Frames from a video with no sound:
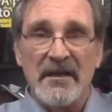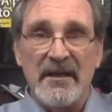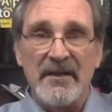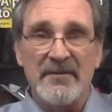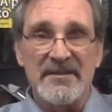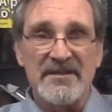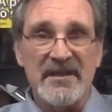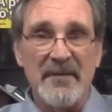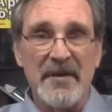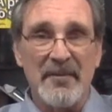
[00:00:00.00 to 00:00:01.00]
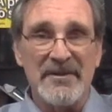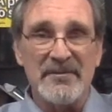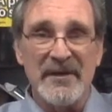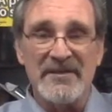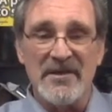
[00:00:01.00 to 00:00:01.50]
it was the same number of
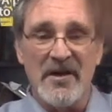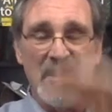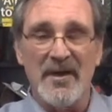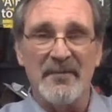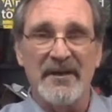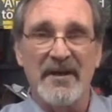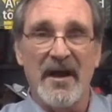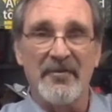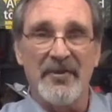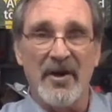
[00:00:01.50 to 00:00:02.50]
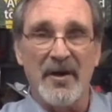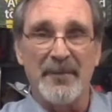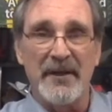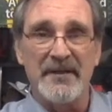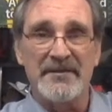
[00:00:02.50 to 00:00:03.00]
swings in 100
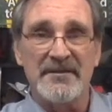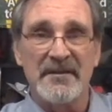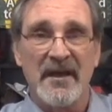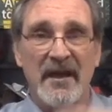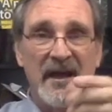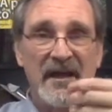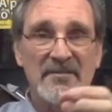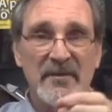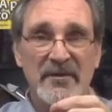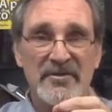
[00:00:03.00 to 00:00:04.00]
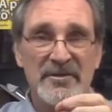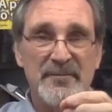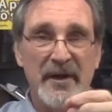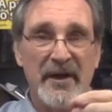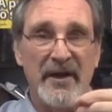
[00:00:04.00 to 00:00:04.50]
heartbeats as when it just
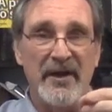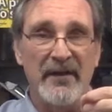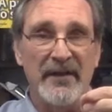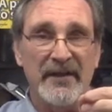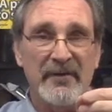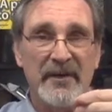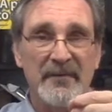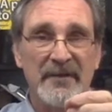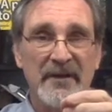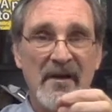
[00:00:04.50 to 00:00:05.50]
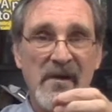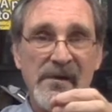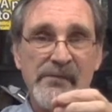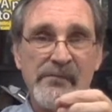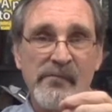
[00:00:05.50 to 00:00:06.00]
barely creeped.
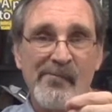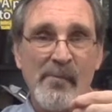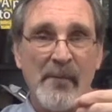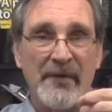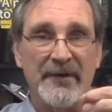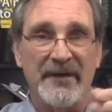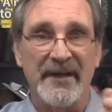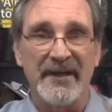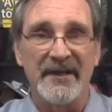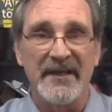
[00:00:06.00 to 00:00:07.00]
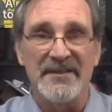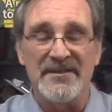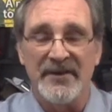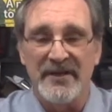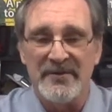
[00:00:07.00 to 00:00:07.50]
Okay? And
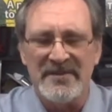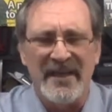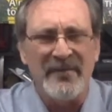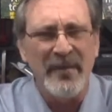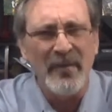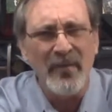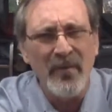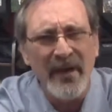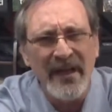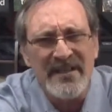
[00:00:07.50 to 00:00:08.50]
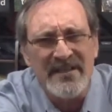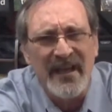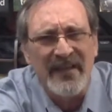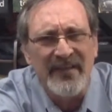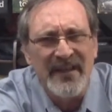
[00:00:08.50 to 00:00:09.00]
so he was like, but wait a
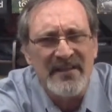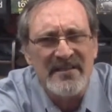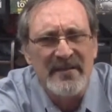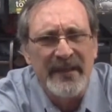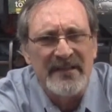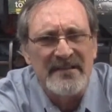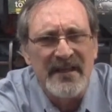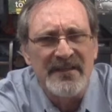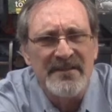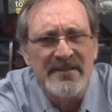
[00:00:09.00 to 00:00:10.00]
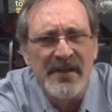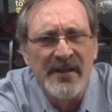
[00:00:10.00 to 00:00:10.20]
second, that doesn't make sense.